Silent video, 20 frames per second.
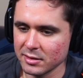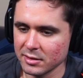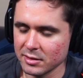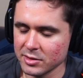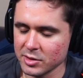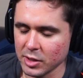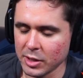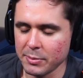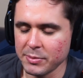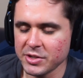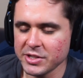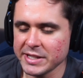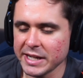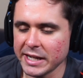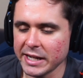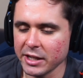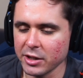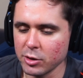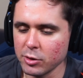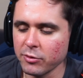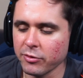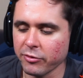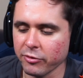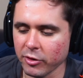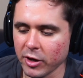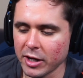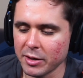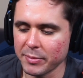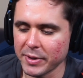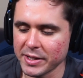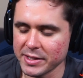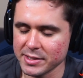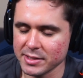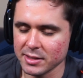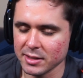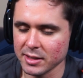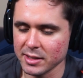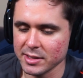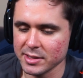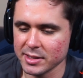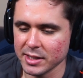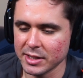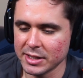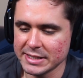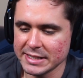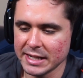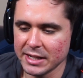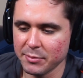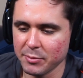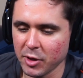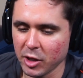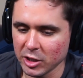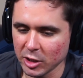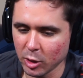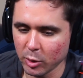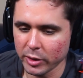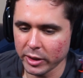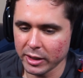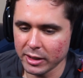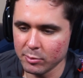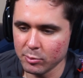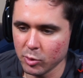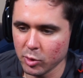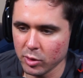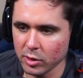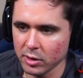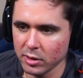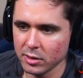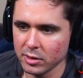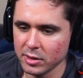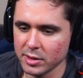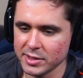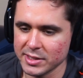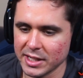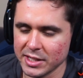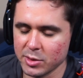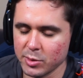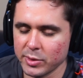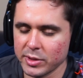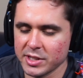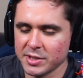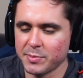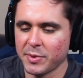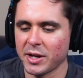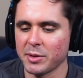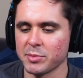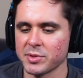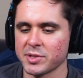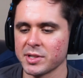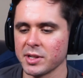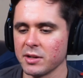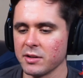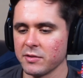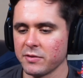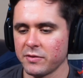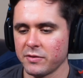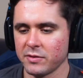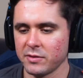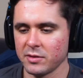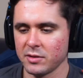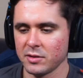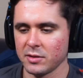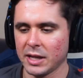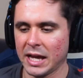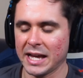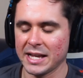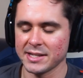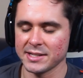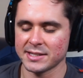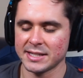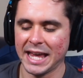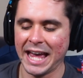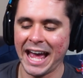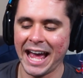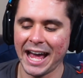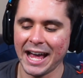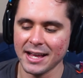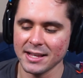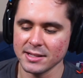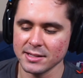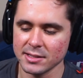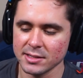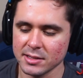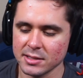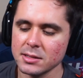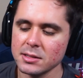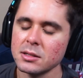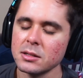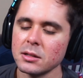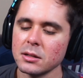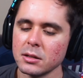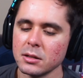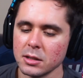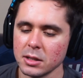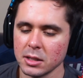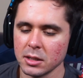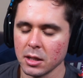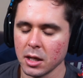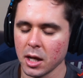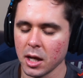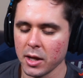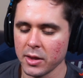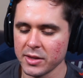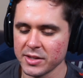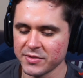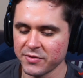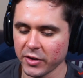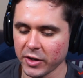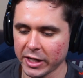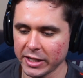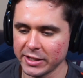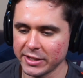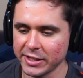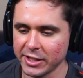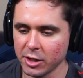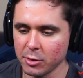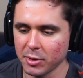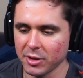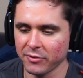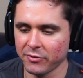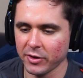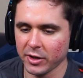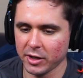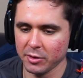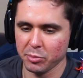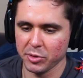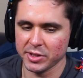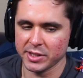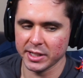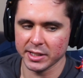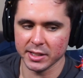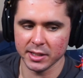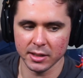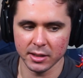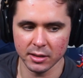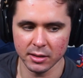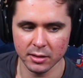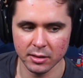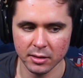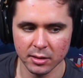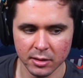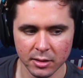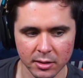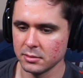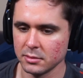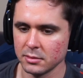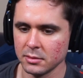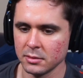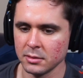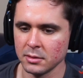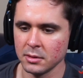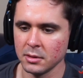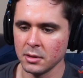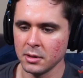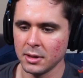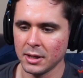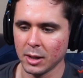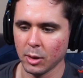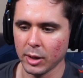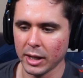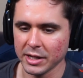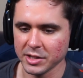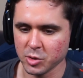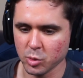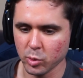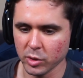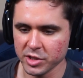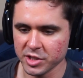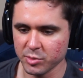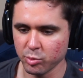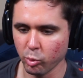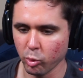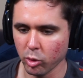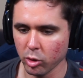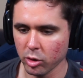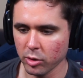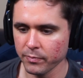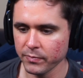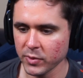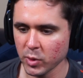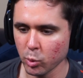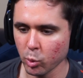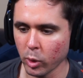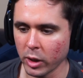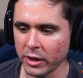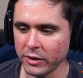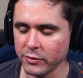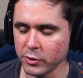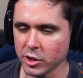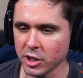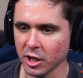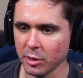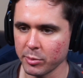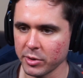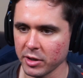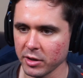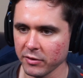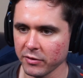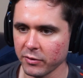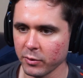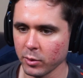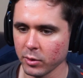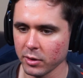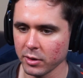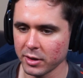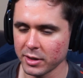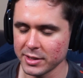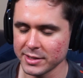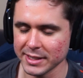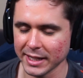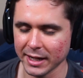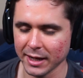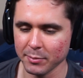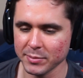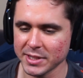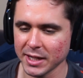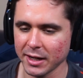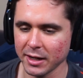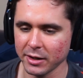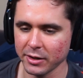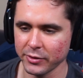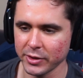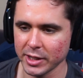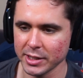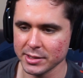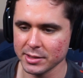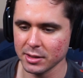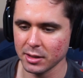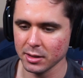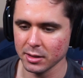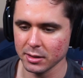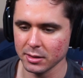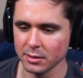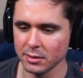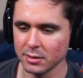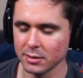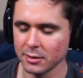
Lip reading: So him just getting a new friend, basically. He's not alone anymore. He's not doing this by himself. As this fucking Dio motherfucker predicted it. I'll ask once more, what have you come here for? He's like, I'm tired of you guys talking.